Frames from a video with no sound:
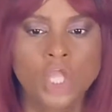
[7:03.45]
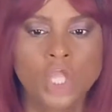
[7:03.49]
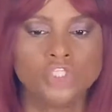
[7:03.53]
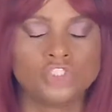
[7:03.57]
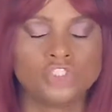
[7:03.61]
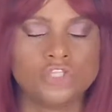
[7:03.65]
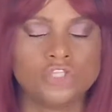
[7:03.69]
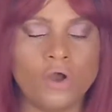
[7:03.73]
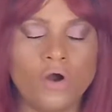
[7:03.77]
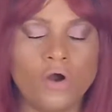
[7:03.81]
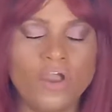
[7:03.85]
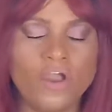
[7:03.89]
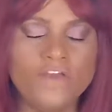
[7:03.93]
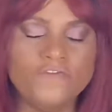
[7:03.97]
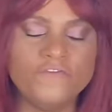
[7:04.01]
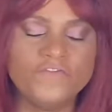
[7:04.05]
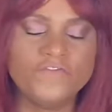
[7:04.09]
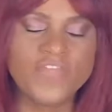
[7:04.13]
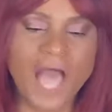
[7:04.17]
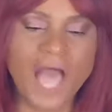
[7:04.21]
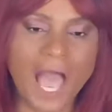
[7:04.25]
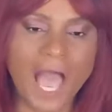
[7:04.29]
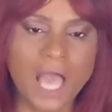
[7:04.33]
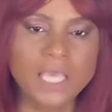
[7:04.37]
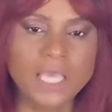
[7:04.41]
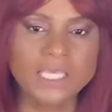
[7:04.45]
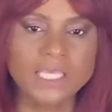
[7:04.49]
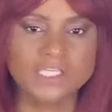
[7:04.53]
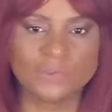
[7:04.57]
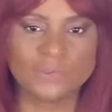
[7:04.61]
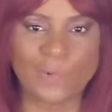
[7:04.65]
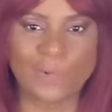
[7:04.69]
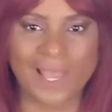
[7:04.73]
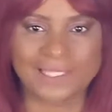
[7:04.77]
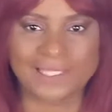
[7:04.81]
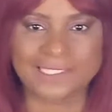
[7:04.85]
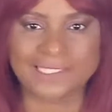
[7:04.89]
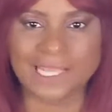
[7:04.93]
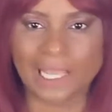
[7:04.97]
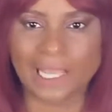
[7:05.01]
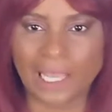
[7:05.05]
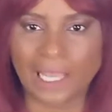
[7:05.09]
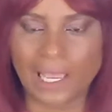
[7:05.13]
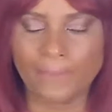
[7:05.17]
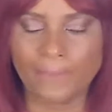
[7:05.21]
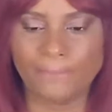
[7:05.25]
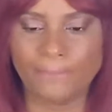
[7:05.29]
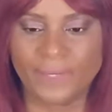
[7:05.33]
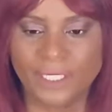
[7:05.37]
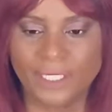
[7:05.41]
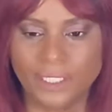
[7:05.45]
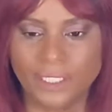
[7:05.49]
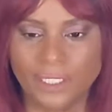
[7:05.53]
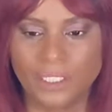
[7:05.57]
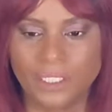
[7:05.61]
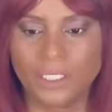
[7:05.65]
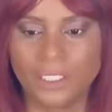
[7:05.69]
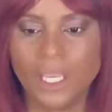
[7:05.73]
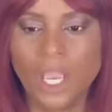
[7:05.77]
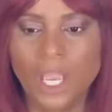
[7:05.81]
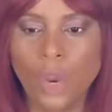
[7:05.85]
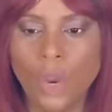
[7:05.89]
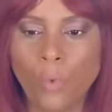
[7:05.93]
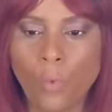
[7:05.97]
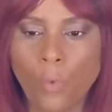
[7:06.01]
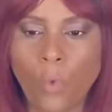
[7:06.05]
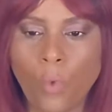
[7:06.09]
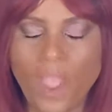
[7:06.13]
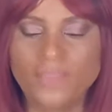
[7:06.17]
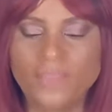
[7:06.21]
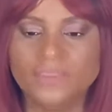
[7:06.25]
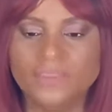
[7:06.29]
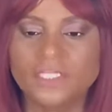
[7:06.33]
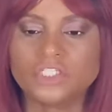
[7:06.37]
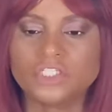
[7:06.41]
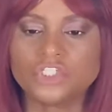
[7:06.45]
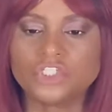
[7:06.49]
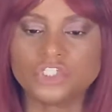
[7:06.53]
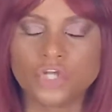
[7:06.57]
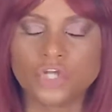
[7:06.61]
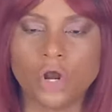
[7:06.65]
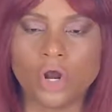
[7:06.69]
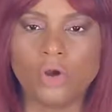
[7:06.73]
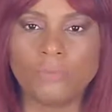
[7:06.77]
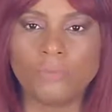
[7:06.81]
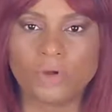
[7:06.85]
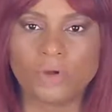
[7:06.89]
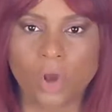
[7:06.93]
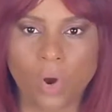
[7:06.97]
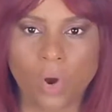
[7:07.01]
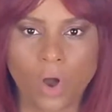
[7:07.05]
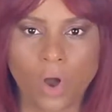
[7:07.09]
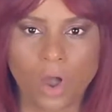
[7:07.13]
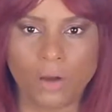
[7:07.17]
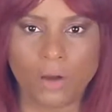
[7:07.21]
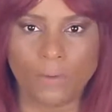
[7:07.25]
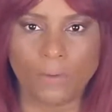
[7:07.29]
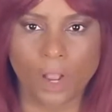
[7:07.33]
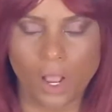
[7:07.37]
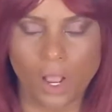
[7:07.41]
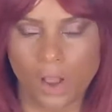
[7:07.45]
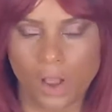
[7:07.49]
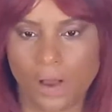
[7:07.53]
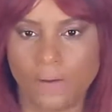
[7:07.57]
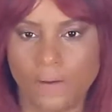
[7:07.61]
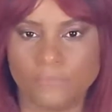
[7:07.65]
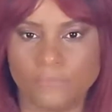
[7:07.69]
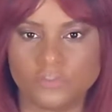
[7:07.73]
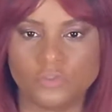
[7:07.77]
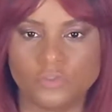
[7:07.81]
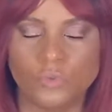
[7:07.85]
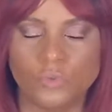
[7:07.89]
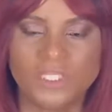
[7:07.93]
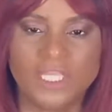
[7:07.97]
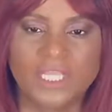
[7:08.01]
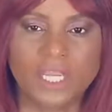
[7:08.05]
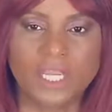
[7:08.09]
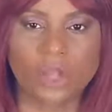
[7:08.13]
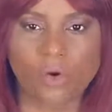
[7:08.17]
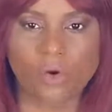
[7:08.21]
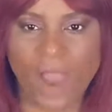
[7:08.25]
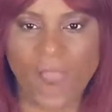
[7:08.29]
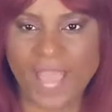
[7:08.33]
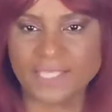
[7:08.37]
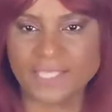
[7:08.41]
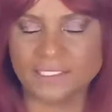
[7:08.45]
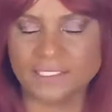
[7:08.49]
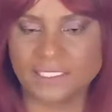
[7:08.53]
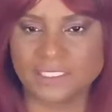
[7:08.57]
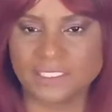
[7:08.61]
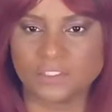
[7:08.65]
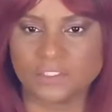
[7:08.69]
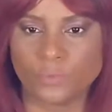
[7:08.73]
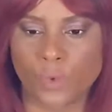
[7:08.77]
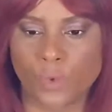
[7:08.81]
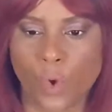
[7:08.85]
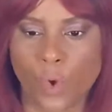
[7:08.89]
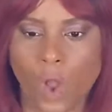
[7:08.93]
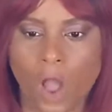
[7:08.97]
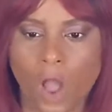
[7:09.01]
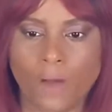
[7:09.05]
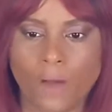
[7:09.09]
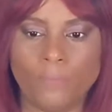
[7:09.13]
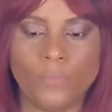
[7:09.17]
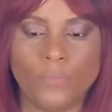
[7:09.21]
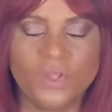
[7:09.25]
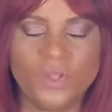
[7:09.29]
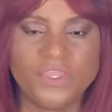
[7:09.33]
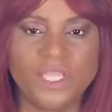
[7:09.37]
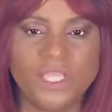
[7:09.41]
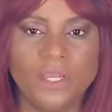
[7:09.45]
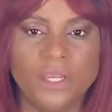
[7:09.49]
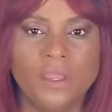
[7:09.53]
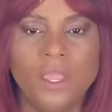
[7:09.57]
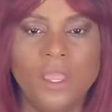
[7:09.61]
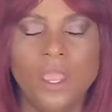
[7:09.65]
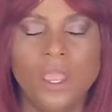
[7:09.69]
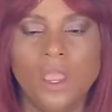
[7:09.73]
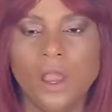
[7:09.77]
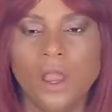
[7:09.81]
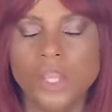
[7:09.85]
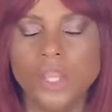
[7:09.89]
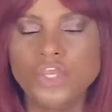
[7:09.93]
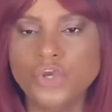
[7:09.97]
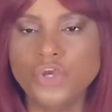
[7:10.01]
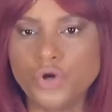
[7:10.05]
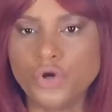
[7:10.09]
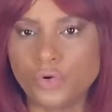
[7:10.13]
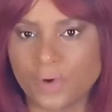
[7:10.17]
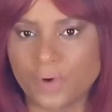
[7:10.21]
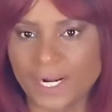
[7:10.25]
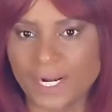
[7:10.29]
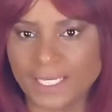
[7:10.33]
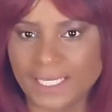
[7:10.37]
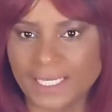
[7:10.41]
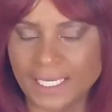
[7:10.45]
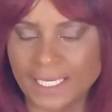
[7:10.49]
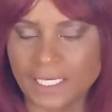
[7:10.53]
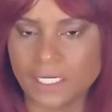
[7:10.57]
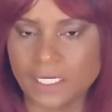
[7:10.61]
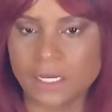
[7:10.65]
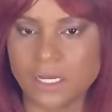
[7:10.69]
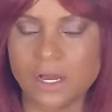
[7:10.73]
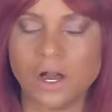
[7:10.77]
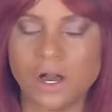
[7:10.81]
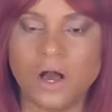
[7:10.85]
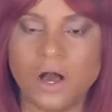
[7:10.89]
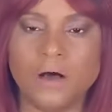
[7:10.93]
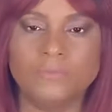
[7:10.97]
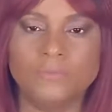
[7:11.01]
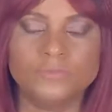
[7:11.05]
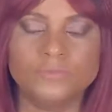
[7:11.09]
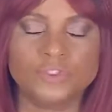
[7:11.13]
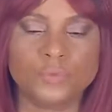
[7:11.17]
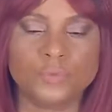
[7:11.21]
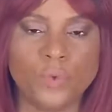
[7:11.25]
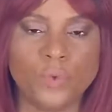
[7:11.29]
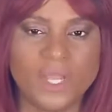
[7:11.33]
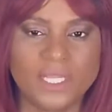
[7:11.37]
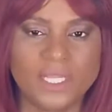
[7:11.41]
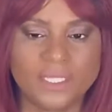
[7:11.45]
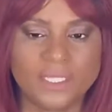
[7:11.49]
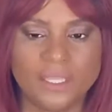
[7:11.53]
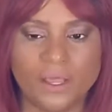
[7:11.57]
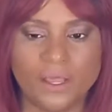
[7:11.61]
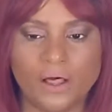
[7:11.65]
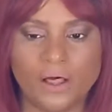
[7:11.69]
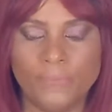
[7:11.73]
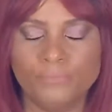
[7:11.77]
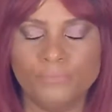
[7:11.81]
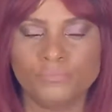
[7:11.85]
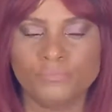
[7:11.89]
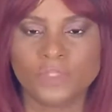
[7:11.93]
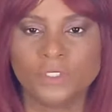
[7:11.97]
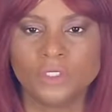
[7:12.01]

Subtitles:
So if that is what's happening when the storm comes, when the crisis comes, when the hurricane comes, when the